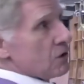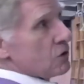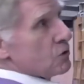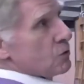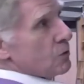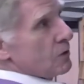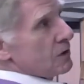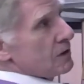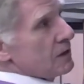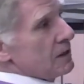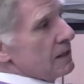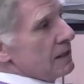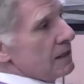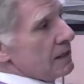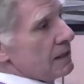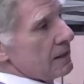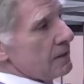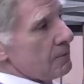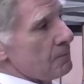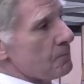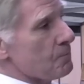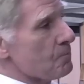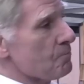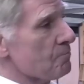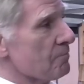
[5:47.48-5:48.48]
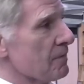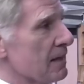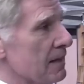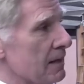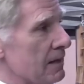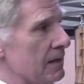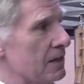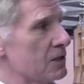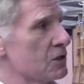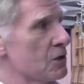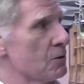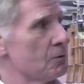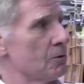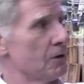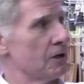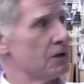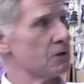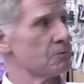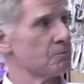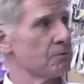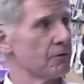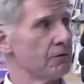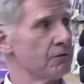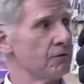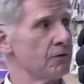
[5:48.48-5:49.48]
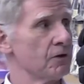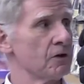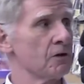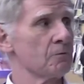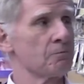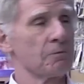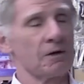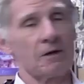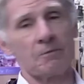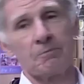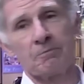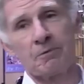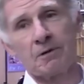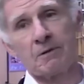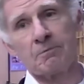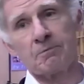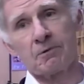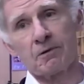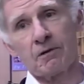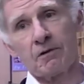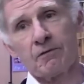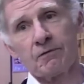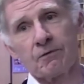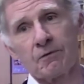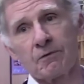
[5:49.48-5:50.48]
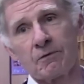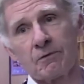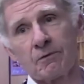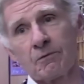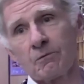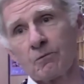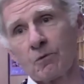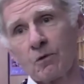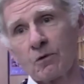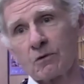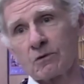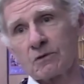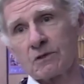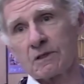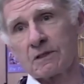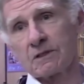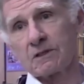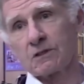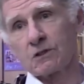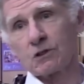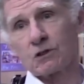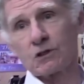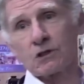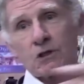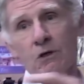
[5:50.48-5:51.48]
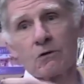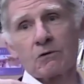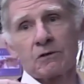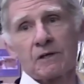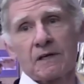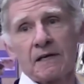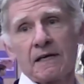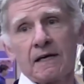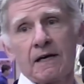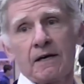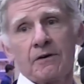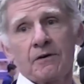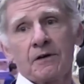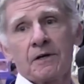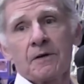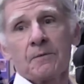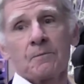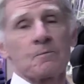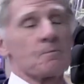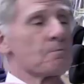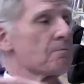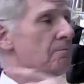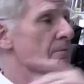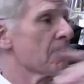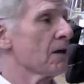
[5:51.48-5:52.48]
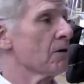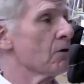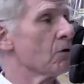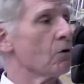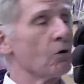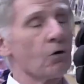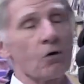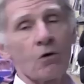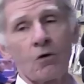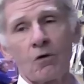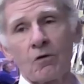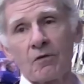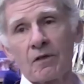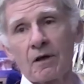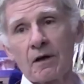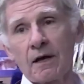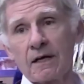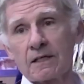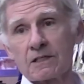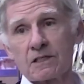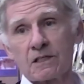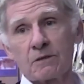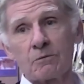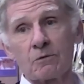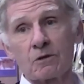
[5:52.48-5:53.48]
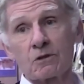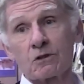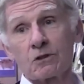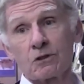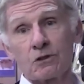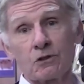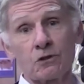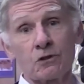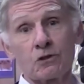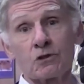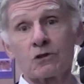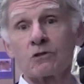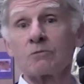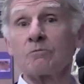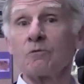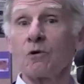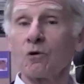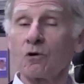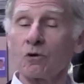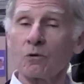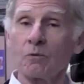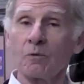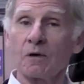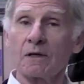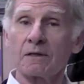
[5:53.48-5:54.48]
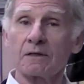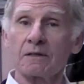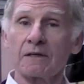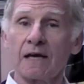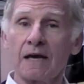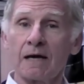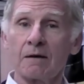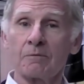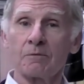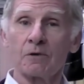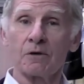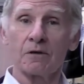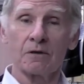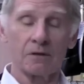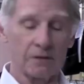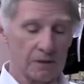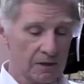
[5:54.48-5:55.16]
This one here is preferred by people often wanting to shoulder carry, or they actually want to use it on one camera.